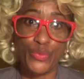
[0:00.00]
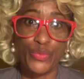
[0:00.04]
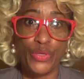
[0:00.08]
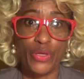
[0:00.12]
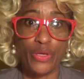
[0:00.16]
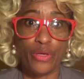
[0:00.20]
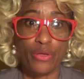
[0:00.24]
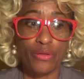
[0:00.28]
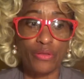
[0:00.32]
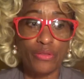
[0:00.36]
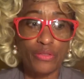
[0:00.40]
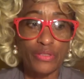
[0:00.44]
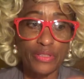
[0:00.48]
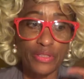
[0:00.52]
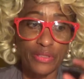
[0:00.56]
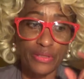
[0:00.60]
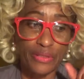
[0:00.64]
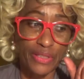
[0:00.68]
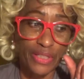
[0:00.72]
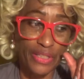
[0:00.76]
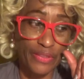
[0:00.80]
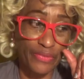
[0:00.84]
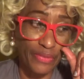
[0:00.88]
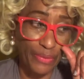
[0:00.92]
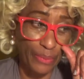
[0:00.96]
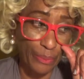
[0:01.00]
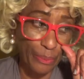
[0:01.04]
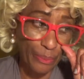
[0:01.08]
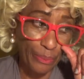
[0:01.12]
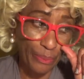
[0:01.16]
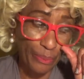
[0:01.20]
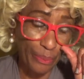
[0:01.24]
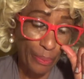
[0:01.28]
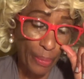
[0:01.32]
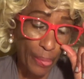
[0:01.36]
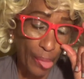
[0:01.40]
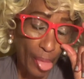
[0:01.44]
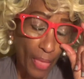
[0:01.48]
pills and even
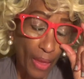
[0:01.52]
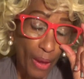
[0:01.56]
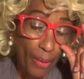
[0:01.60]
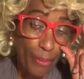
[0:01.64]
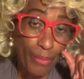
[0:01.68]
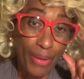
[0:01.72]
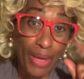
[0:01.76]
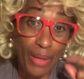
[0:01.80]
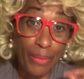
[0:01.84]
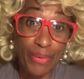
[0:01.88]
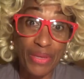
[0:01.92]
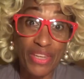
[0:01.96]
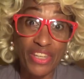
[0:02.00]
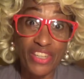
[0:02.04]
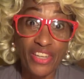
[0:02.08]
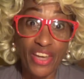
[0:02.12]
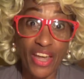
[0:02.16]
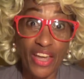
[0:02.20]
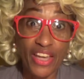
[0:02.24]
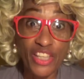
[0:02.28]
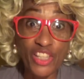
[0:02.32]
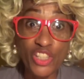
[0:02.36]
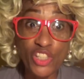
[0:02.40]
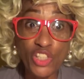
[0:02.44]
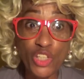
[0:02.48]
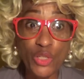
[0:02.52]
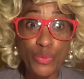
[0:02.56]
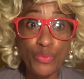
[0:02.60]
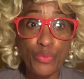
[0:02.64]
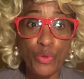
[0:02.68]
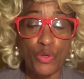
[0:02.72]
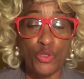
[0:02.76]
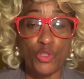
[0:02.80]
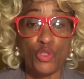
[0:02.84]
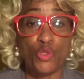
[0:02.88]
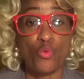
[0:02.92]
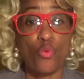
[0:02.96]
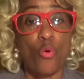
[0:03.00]
maybe taste them or
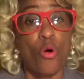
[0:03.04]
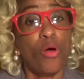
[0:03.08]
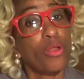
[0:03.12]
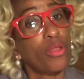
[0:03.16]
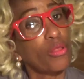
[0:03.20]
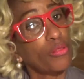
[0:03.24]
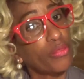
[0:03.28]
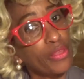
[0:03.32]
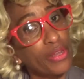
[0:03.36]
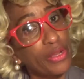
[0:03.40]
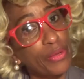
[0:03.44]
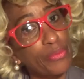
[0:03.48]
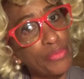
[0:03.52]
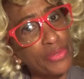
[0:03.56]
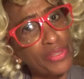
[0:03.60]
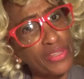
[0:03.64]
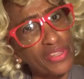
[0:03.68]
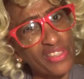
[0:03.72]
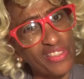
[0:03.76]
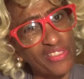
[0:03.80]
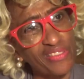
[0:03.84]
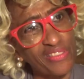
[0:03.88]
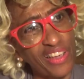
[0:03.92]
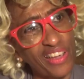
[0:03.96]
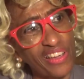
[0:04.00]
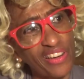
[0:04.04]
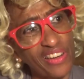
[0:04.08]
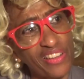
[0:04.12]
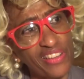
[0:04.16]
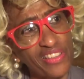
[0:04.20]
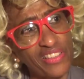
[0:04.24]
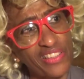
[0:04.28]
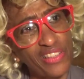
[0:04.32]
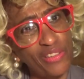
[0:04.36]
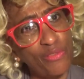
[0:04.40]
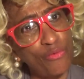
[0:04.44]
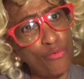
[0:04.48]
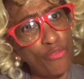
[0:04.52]
swallow them and kind of
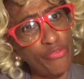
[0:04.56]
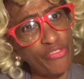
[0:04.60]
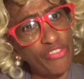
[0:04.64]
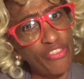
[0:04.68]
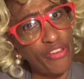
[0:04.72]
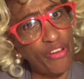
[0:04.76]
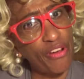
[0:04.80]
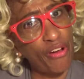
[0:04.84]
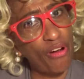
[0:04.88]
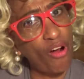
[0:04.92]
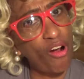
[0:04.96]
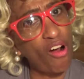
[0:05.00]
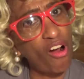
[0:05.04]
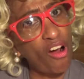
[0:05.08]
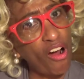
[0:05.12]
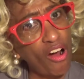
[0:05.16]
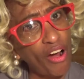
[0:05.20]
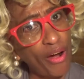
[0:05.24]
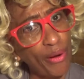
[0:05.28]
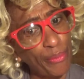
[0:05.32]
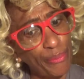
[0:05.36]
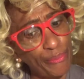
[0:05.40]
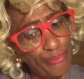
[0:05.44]
see what they are.